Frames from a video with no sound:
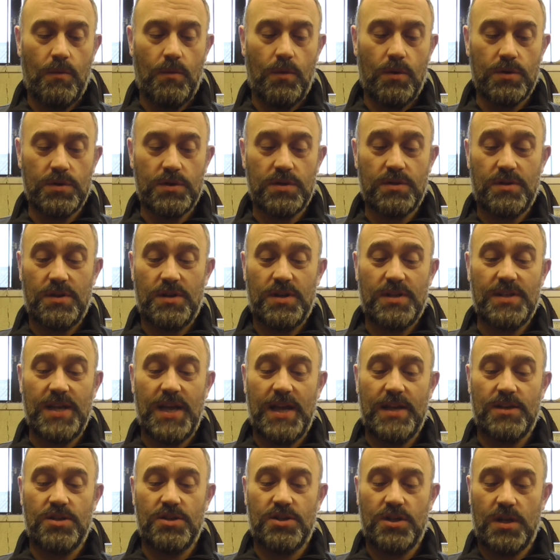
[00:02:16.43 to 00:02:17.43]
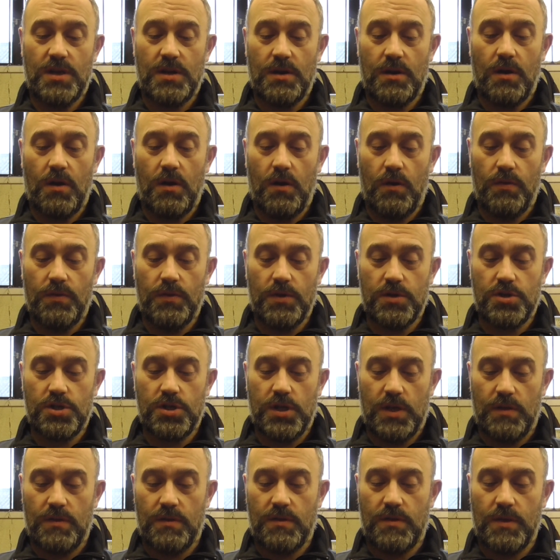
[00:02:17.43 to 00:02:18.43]
was the retention on the
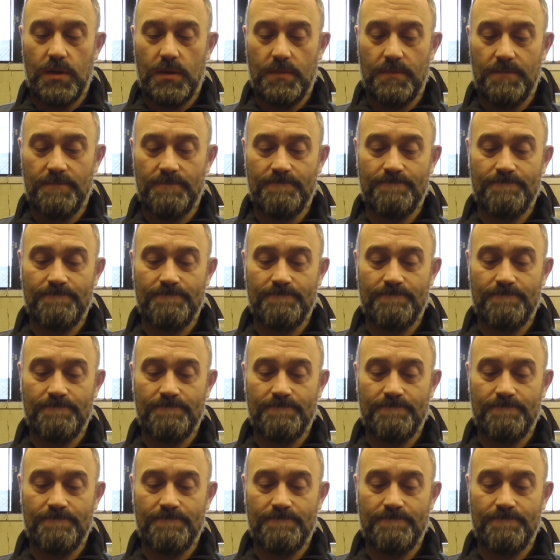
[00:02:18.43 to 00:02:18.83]
sheath.